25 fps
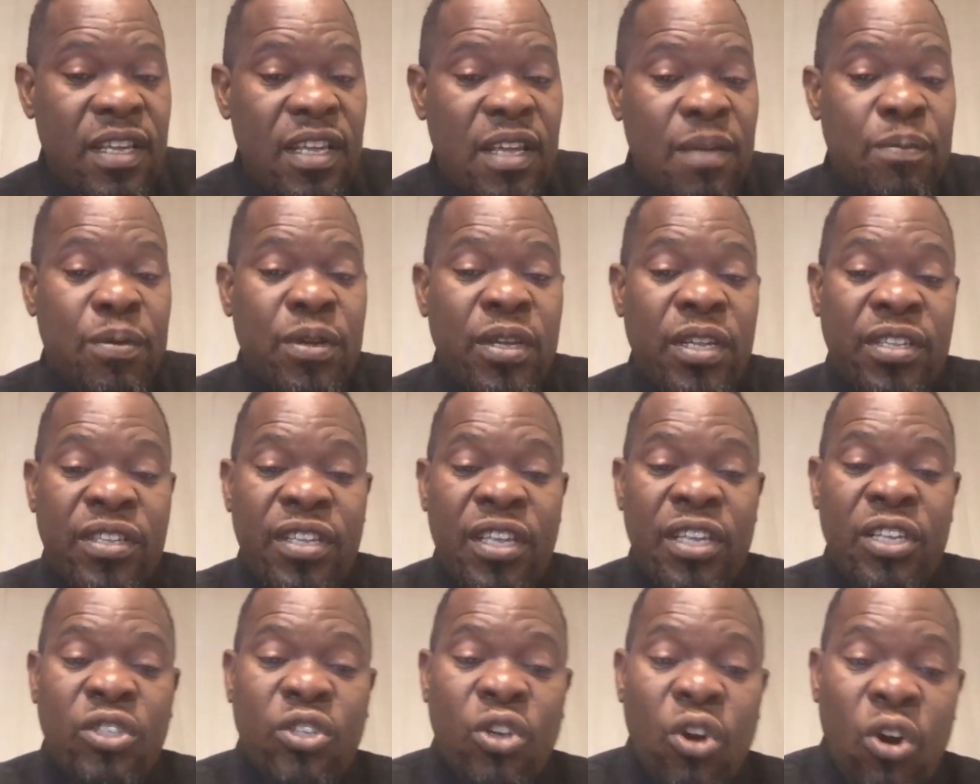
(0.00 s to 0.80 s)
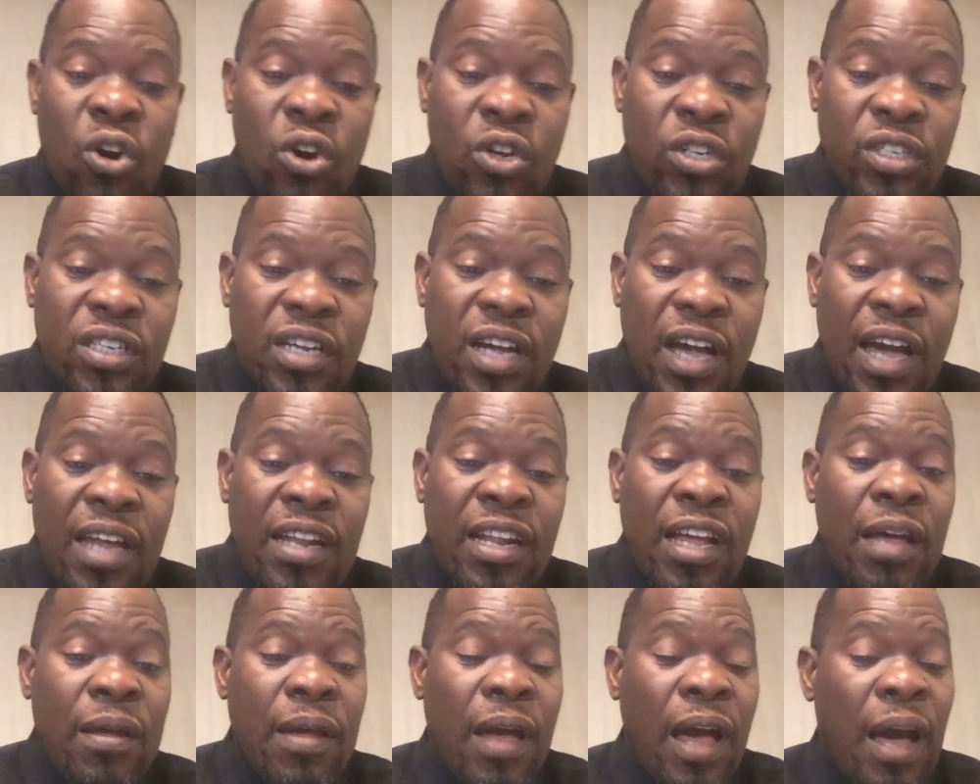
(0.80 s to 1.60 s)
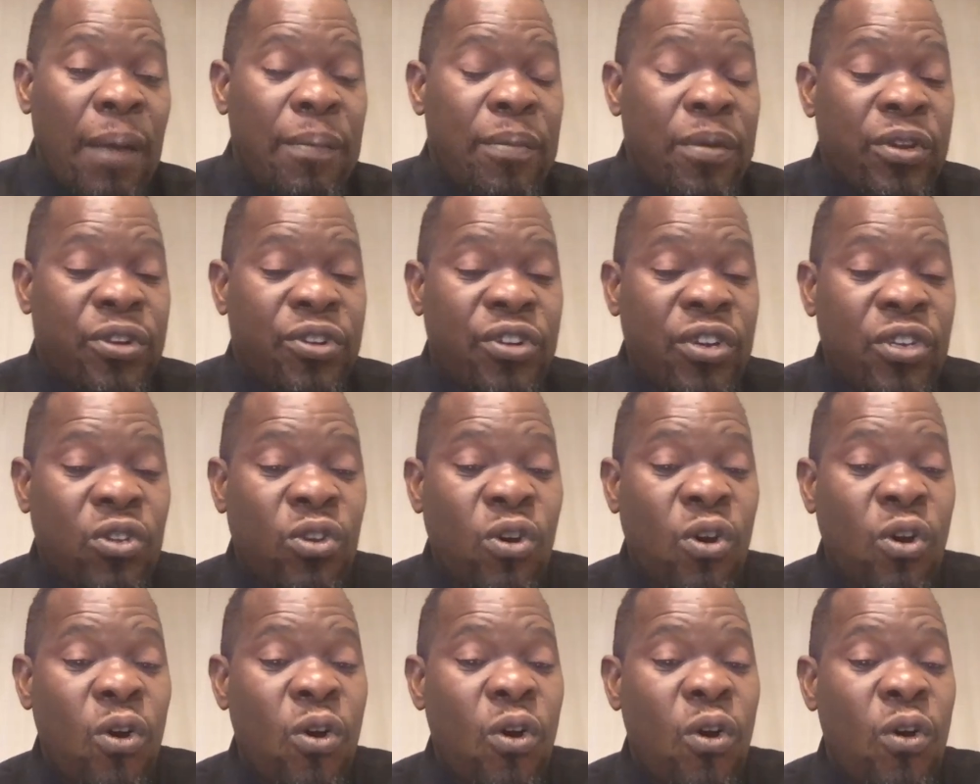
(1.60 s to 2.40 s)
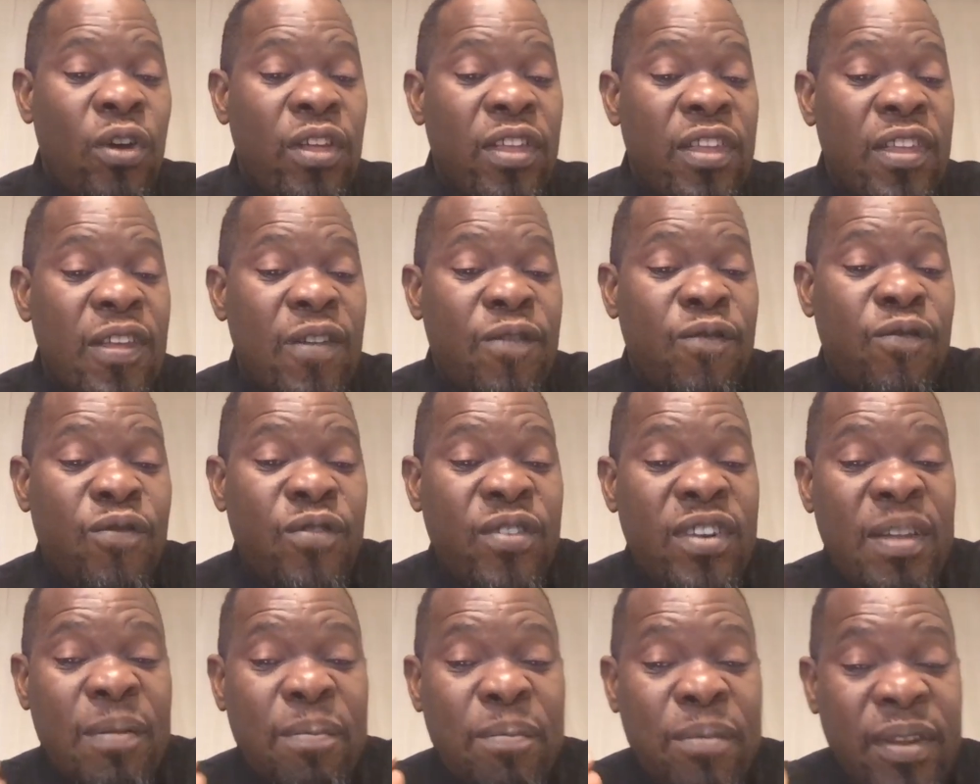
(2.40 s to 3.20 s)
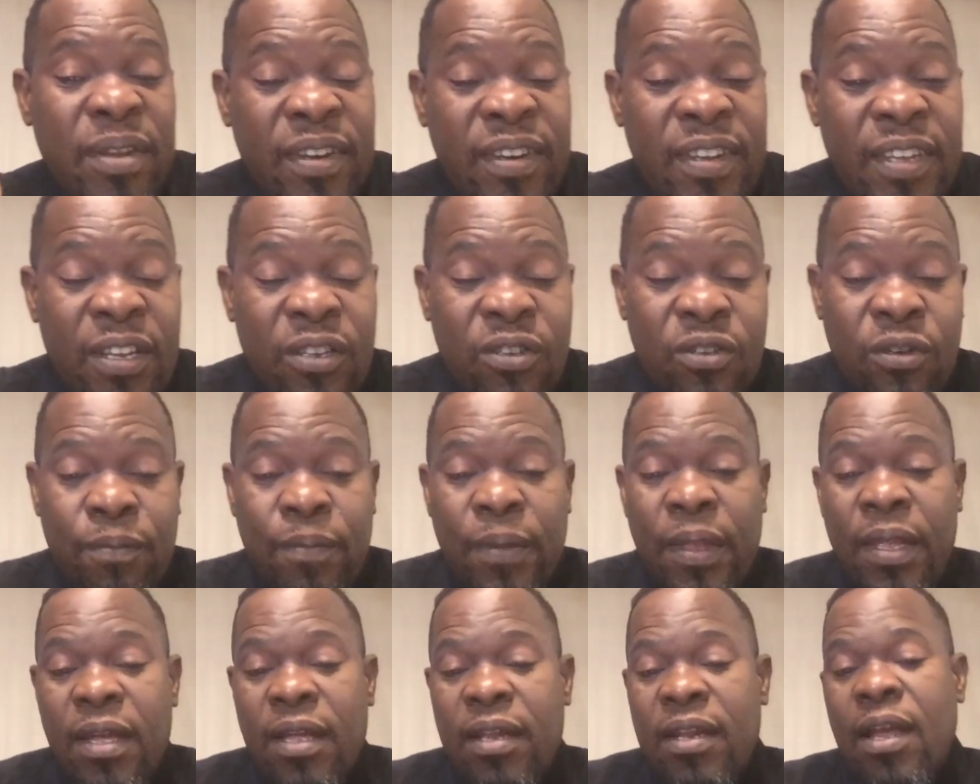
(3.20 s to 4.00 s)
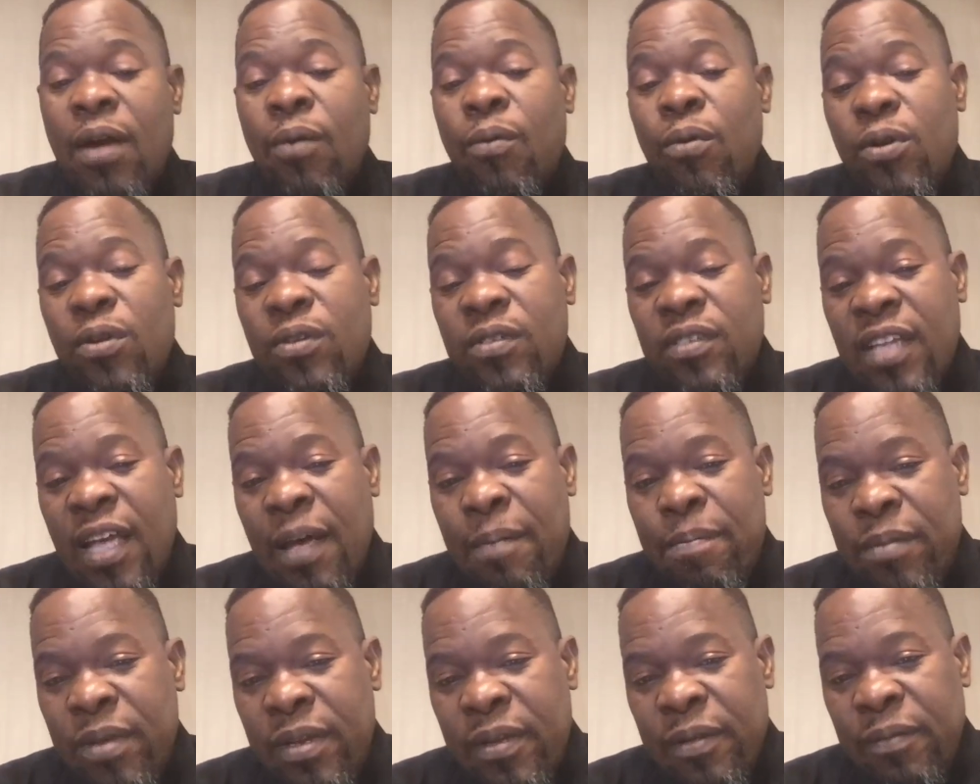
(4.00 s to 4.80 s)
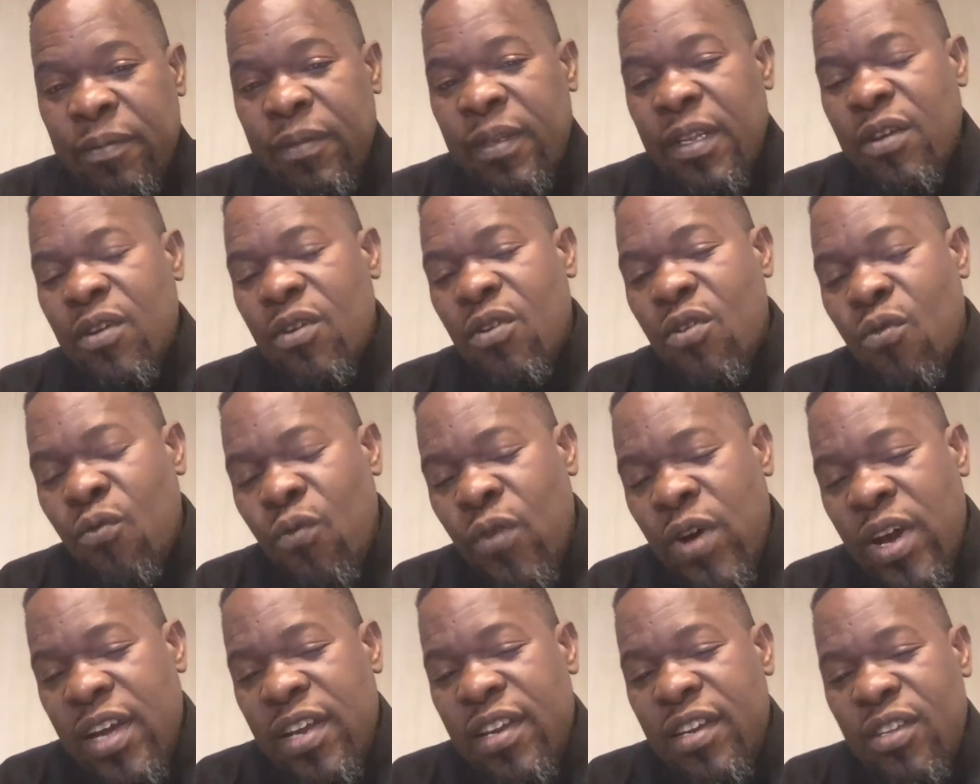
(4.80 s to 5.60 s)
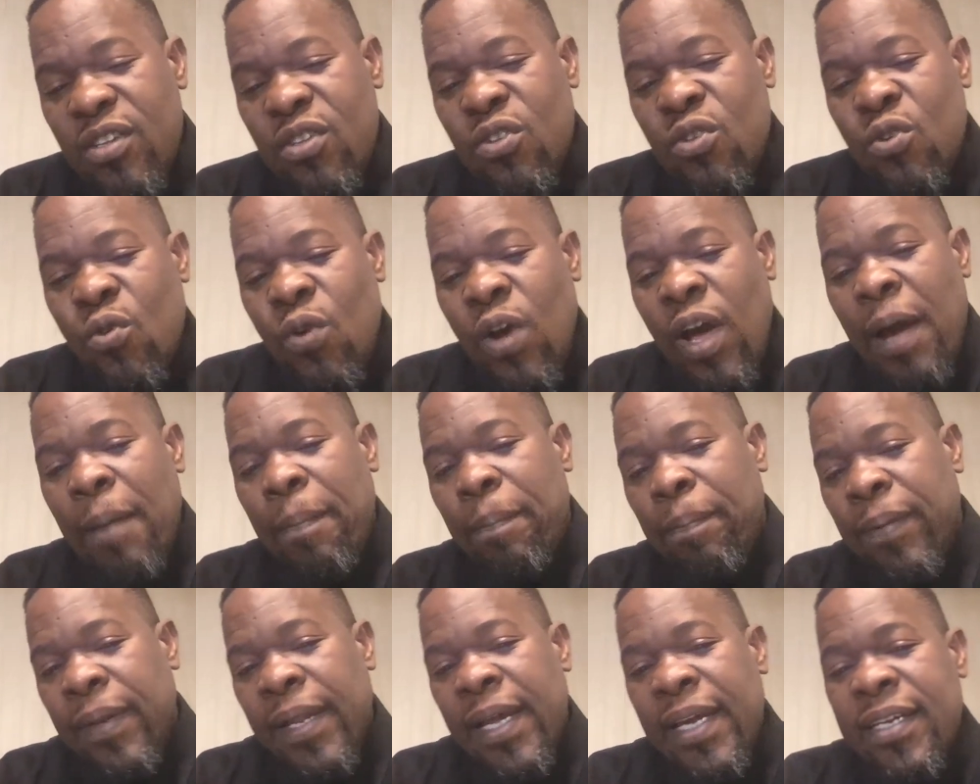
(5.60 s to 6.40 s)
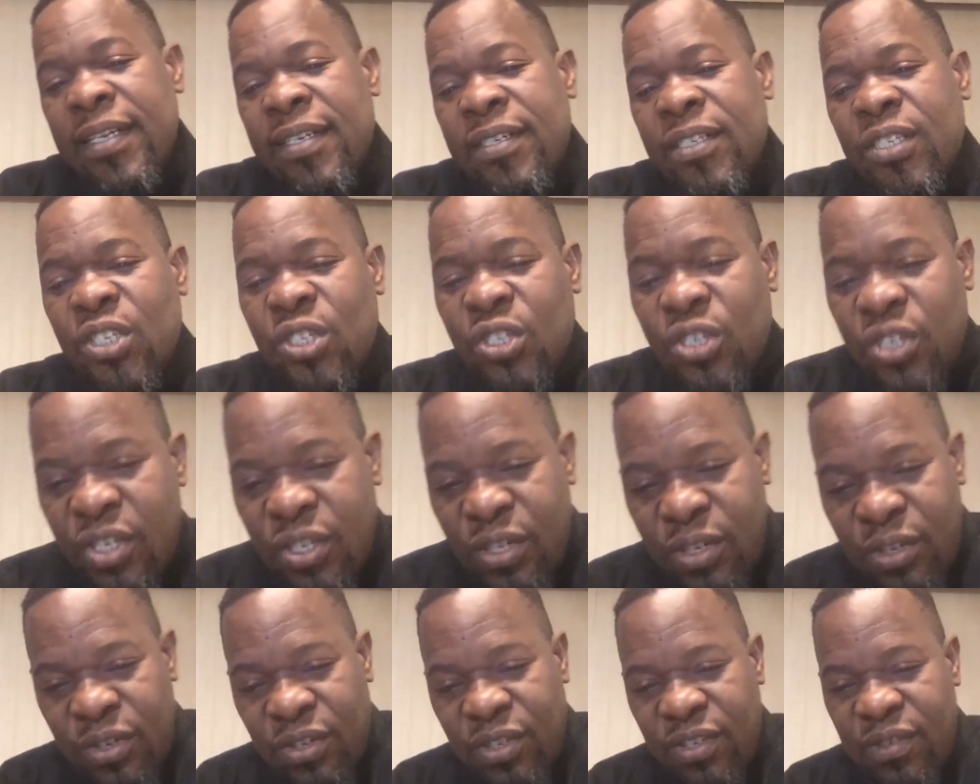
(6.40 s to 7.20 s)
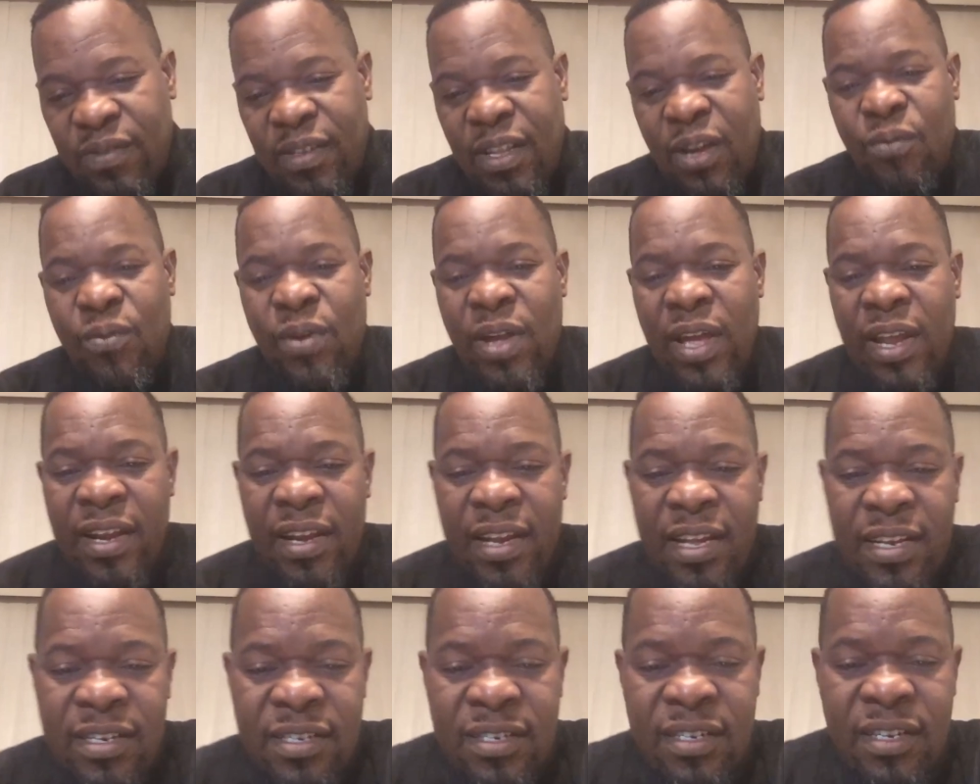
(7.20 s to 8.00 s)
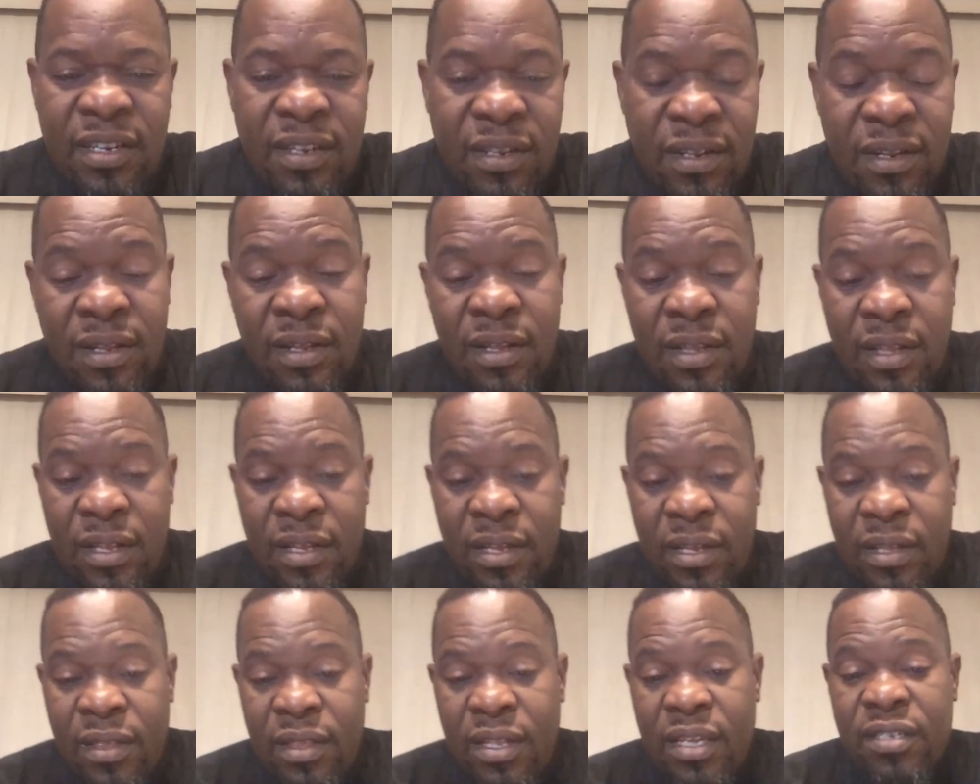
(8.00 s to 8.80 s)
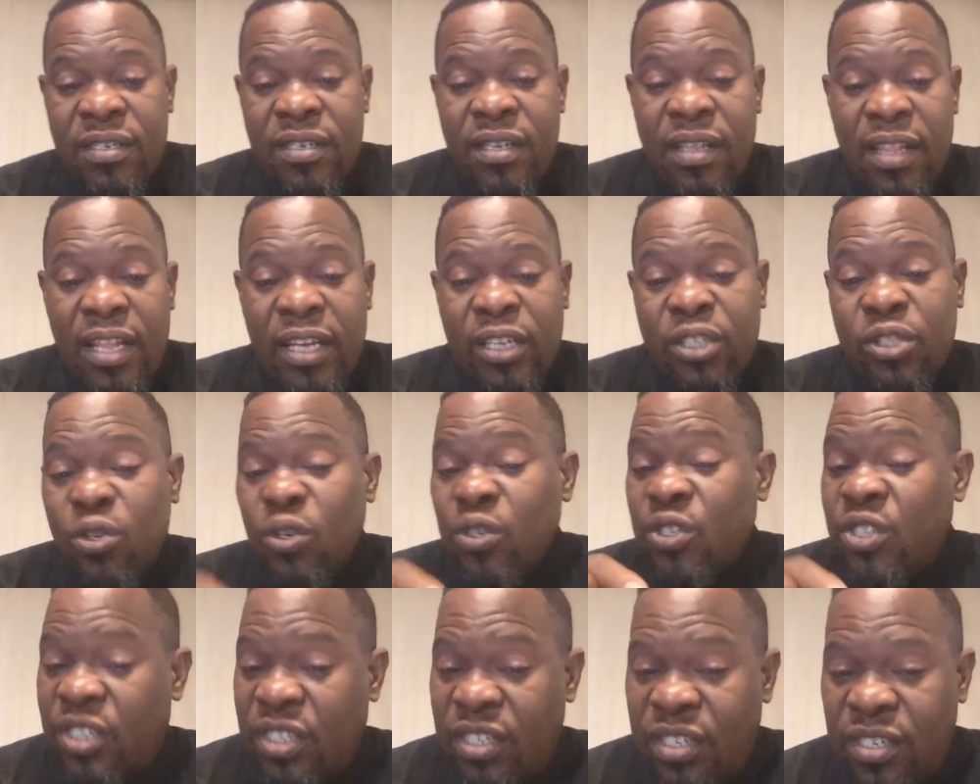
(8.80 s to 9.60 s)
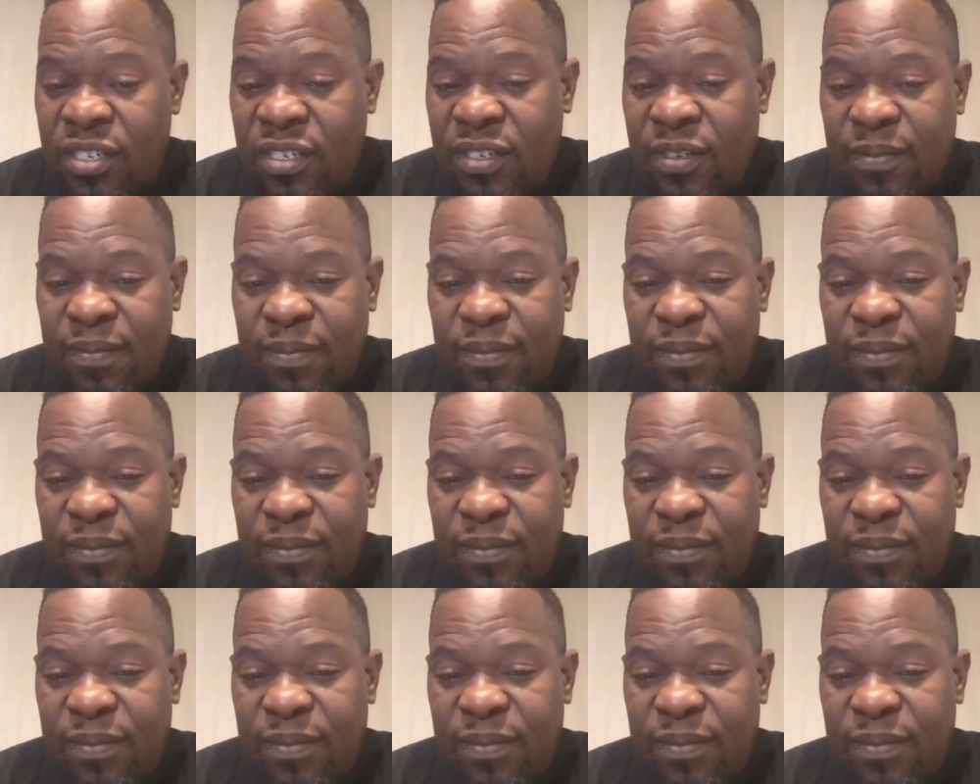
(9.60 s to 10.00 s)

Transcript: be it a judge, an arbitrator, or even a mediator. Now, what does that mean? When you are applying the skills that we are learning in this lecture series,